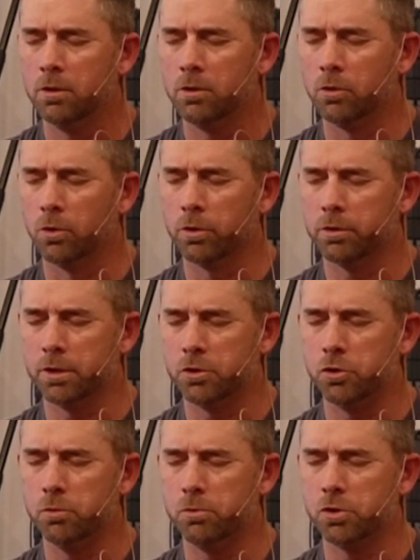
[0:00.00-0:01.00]
Lord,
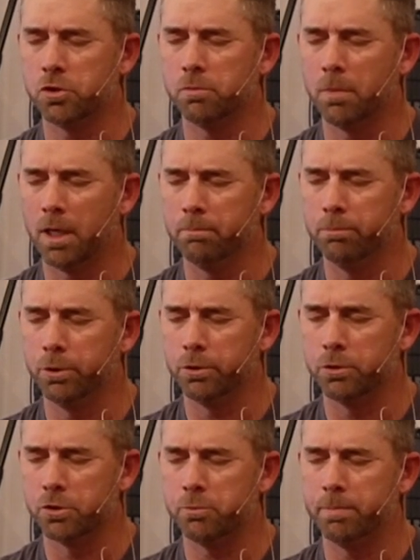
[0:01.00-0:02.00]
that you just might put
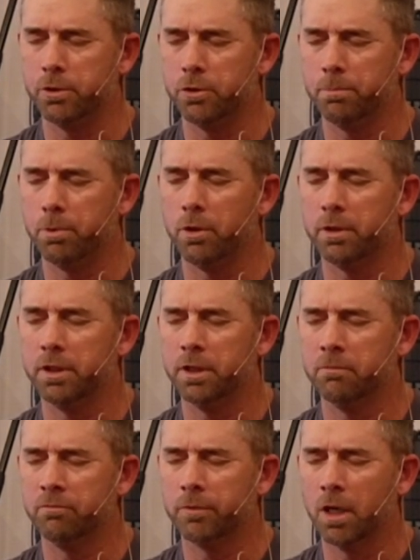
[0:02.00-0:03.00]
your spirit upon
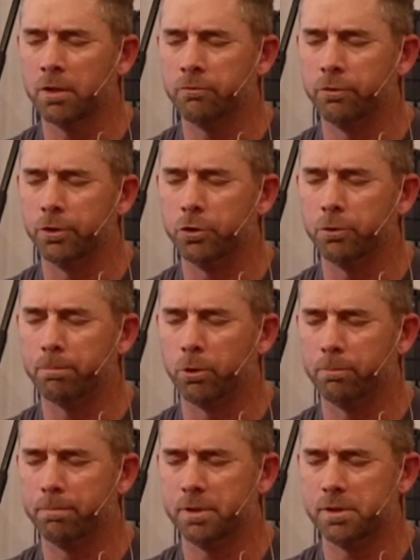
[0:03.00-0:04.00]
him, God, for your
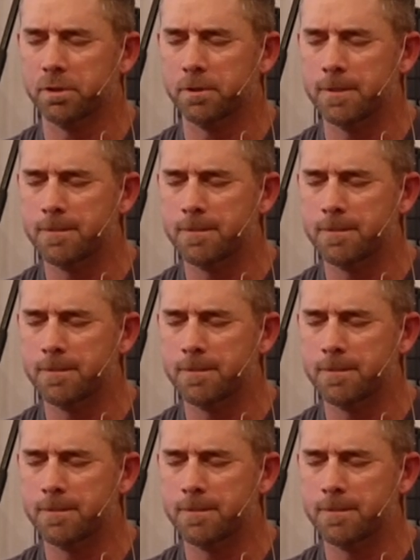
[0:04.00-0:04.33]
purpose,